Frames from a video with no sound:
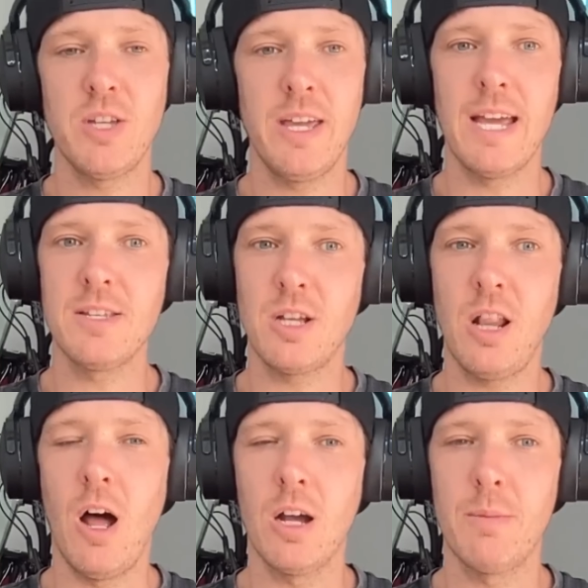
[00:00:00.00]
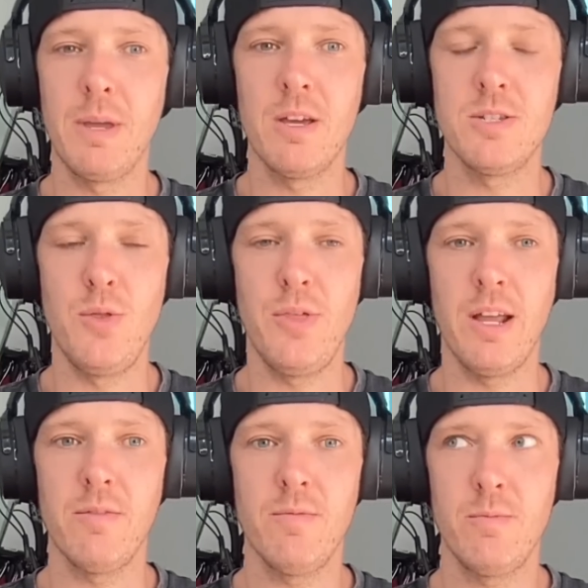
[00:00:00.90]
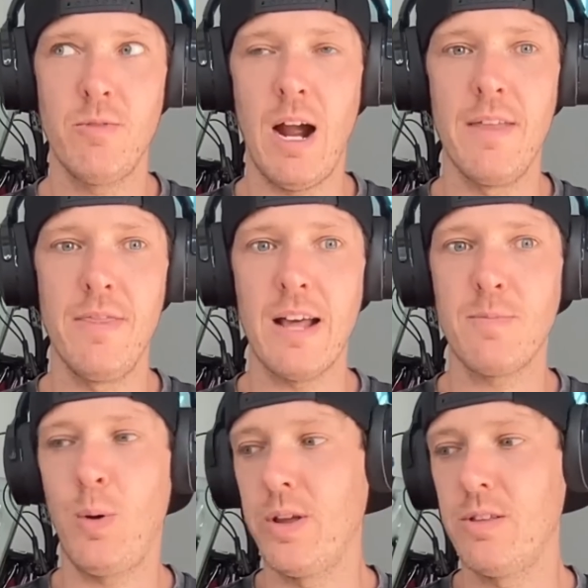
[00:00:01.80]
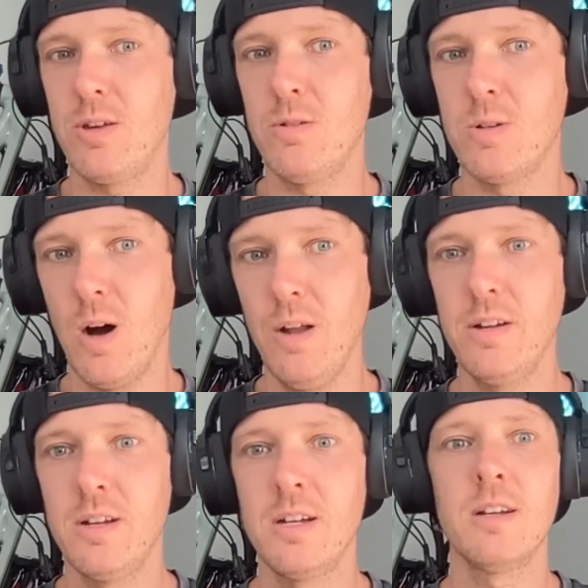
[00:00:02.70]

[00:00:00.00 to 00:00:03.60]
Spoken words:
against the clock, because you think, right, that's 0.2 gone.